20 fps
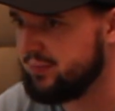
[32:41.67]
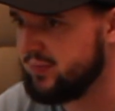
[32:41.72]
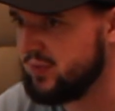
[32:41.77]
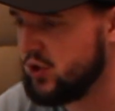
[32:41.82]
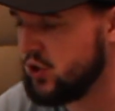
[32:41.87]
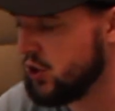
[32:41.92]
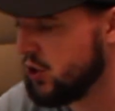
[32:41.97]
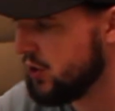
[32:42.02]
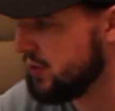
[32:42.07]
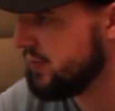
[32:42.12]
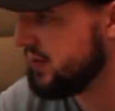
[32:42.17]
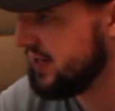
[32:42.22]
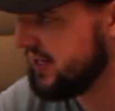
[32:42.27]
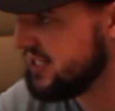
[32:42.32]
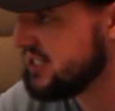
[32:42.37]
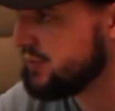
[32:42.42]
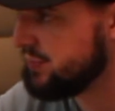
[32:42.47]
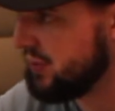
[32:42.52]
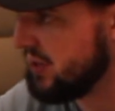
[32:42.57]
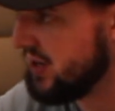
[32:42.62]
your
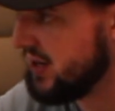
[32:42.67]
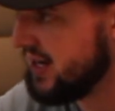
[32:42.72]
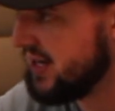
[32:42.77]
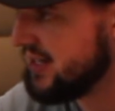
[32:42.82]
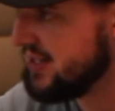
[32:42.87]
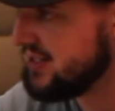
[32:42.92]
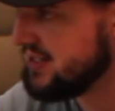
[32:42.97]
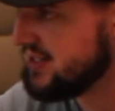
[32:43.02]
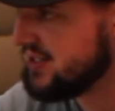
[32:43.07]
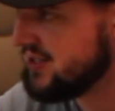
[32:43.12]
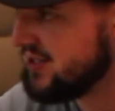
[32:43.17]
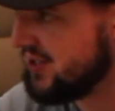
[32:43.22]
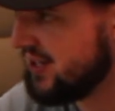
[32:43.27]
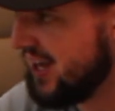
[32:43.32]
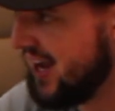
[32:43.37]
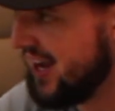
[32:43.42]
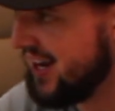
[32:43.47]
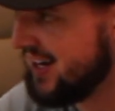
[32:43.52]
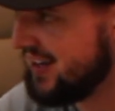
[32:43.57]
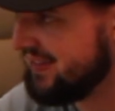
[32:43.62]
experience to
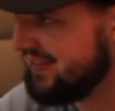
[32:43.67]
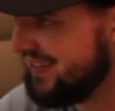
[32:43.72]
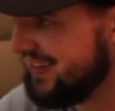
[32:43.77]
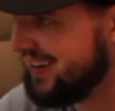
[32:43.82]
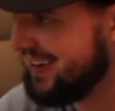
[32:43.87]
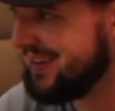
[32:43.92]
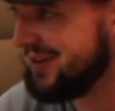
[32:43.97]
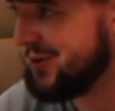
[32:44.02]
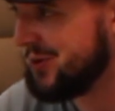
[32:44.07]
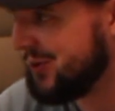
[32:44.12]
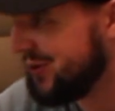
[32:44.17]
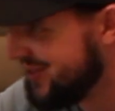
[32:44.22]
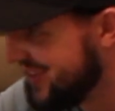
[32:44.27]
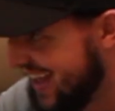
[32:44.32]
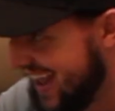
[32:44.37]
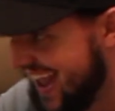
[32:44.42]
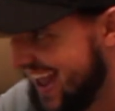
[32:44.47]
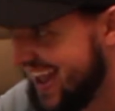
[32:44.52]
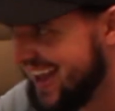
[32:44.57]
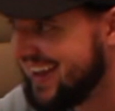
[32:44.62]
kind of like hold the
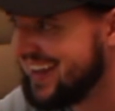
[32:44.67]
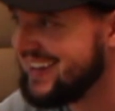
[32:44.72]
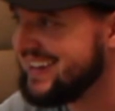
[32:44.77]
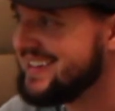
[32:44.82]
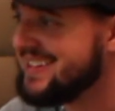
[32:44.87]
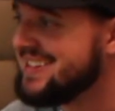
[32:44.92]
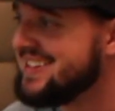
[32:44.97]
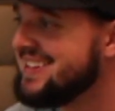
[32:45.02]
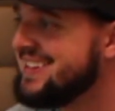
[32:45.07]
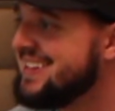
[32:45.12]
hand,